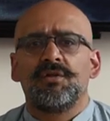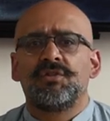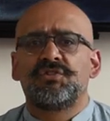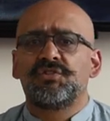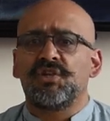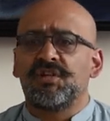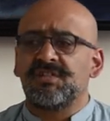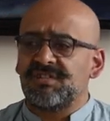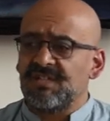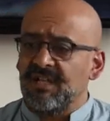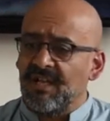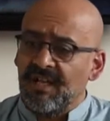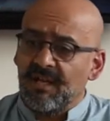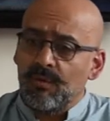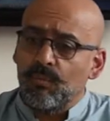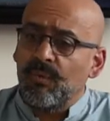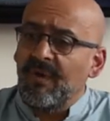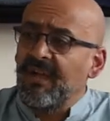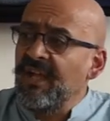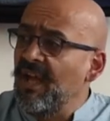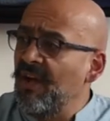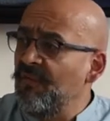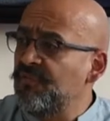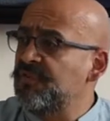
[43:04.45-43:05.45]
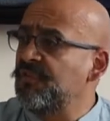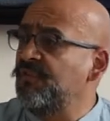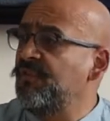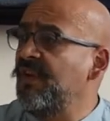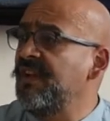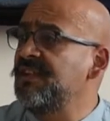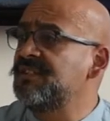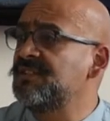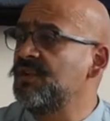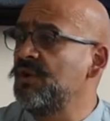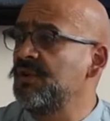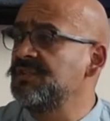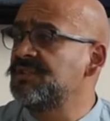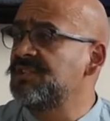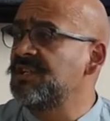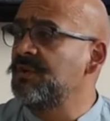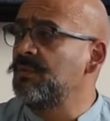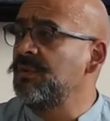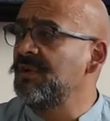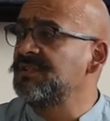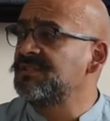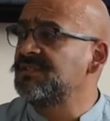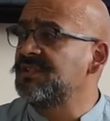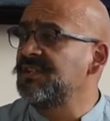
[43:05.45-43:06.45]
just like we have to face
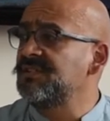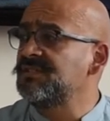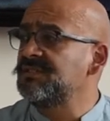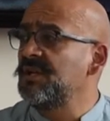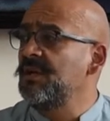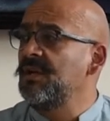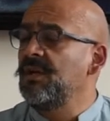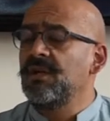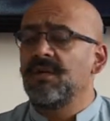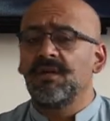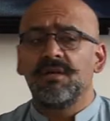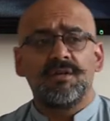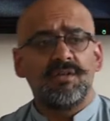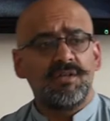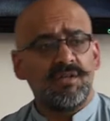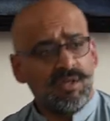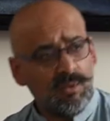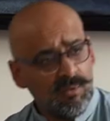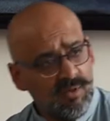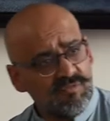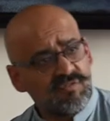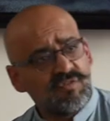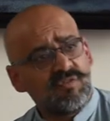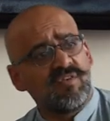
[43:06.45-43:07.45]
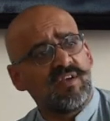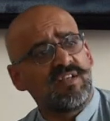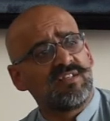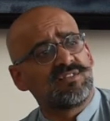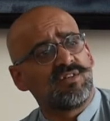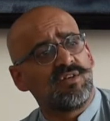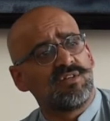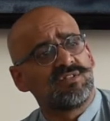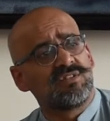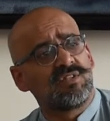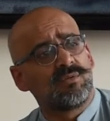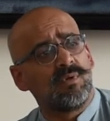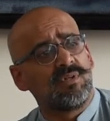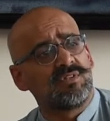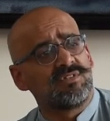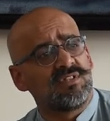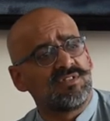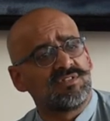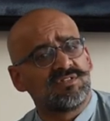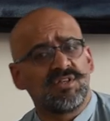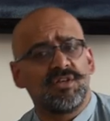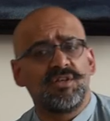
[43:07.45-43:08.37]
consequences, you have to face consequences.